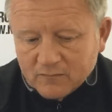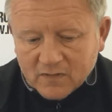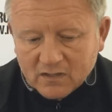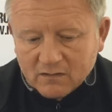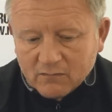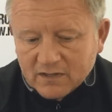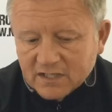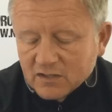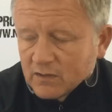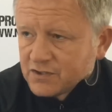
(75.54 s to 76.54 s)
when
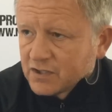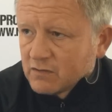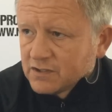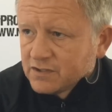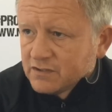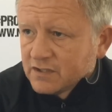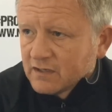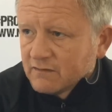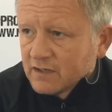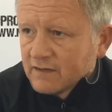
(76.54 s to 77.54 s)
they do ask you questions,
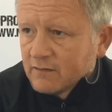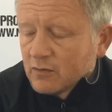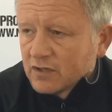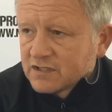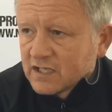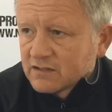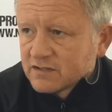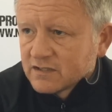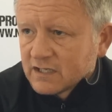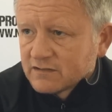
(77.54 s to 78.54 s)
you give them honest
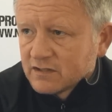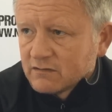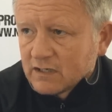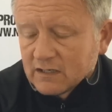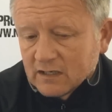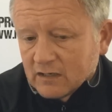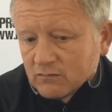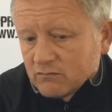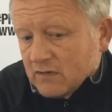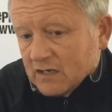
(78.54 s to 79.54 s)
answers
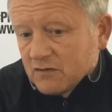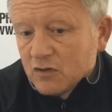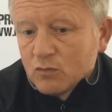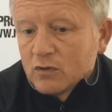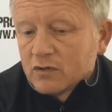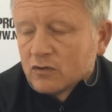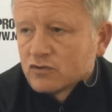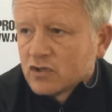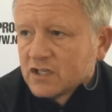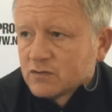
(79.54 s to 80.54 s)
how you would or
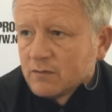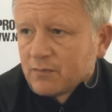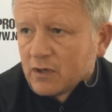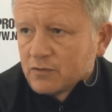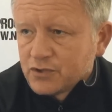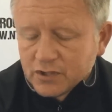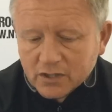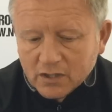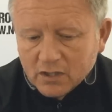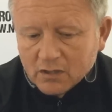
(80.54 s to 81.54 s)
try to approach
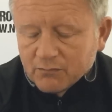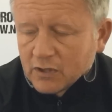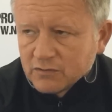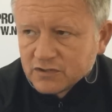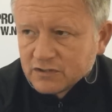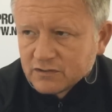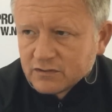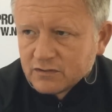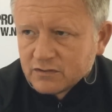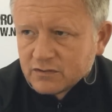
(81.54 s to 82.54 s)

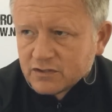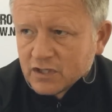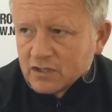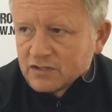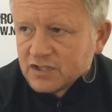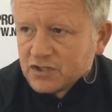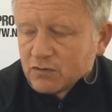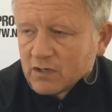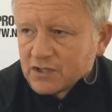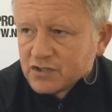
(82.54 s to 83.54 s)
certain
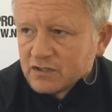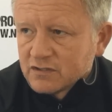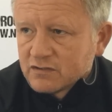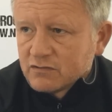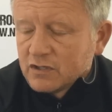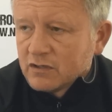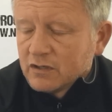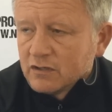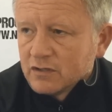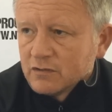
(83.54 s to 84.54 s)
situations
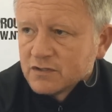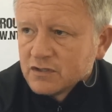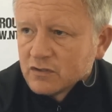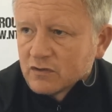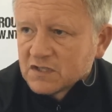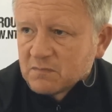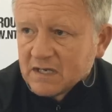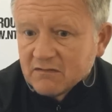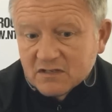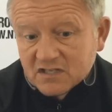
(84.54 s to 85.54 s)
using your
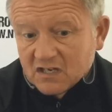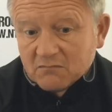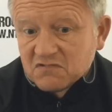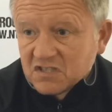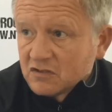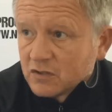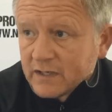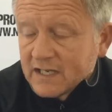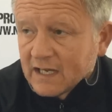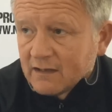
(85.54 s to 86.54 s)
experience. And I'm still
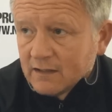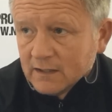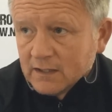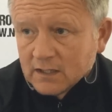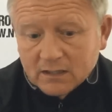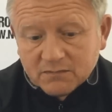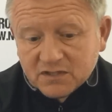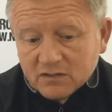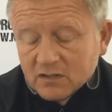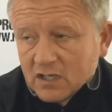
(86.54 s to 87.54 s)
doing that. I'm
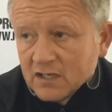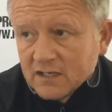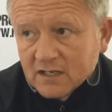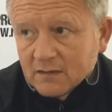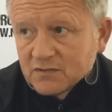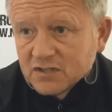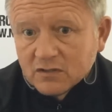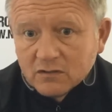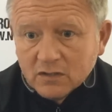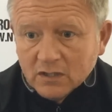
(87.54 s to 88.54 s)
still learning, and I'm
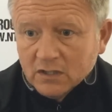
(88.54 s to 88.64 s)
still,